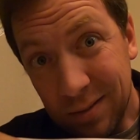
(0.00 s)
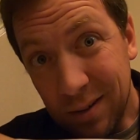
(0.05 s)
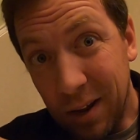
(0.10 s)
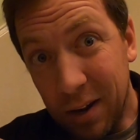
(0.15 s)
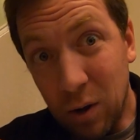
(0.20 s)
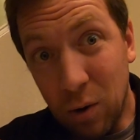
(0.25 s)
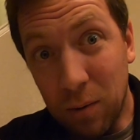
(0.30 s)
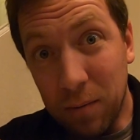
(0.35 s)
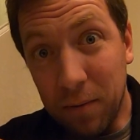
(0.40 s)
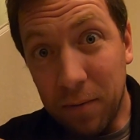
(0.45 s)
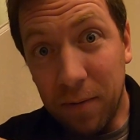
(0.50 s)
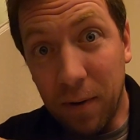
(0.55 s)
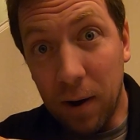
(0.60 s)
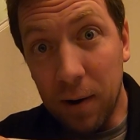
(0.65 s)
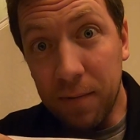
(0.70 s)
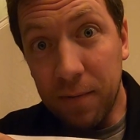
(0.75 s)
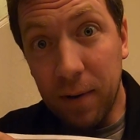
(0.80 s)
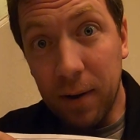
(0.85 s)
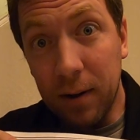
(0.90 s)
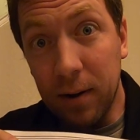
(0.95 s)
I know I'm a
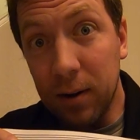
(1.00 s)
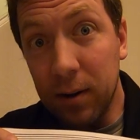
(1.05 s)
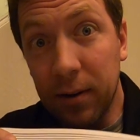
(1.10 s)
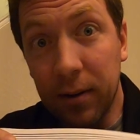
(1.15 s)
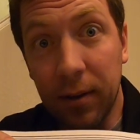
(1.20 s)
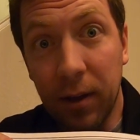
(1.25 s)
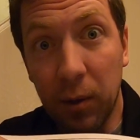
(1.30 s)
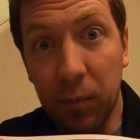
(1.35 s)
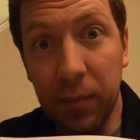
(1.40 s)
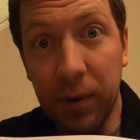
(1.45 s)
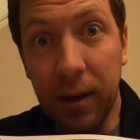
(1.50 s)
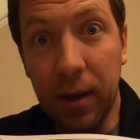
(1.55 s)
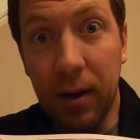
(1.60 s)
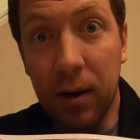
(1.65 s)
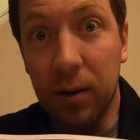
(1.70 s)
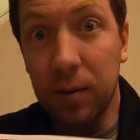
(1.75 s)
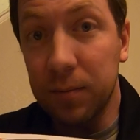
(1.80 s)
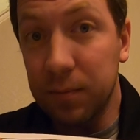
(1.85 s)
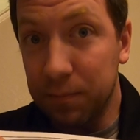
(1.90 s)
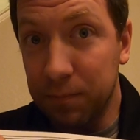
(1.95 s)
firefighter, help me
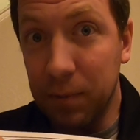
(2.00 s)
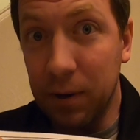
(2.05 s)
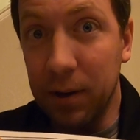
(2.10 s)
out,